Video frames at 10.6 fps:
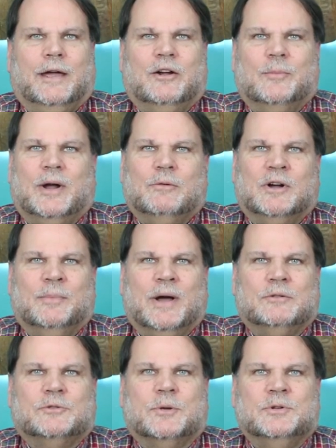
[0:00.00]
Hey everybody, welcome back
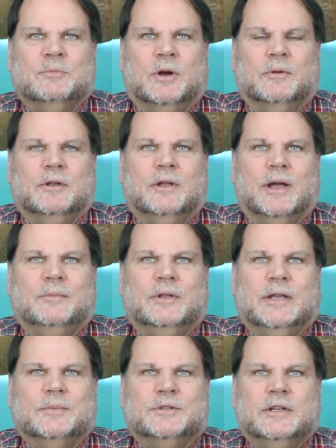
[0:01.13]
to Description Bourbon. I'm
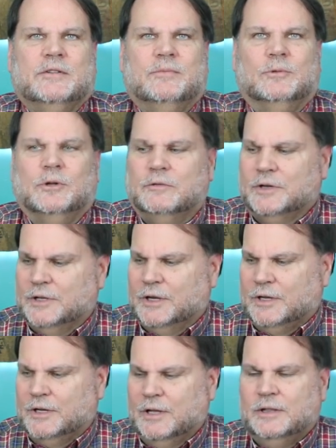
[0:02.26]
DMC from Louisville,
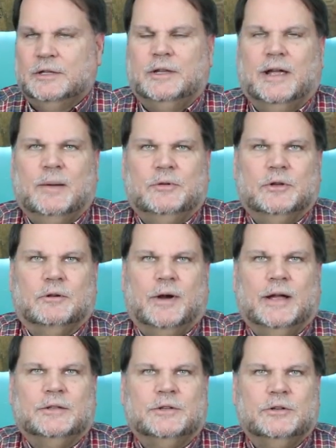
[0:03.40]
Kentucky. Today I'm doing
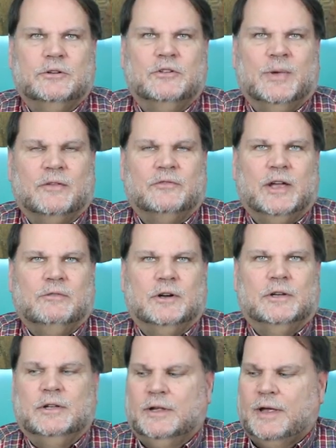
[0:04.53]
round two of my
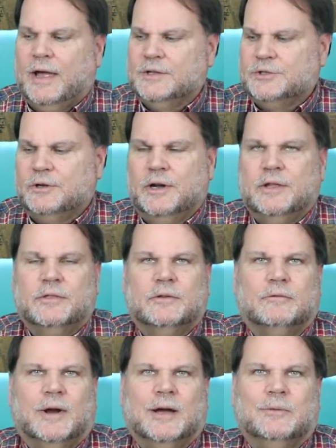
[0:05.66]
favorite cask strength
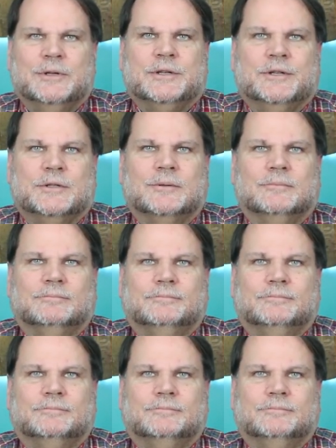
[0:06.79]
rye whiskeys.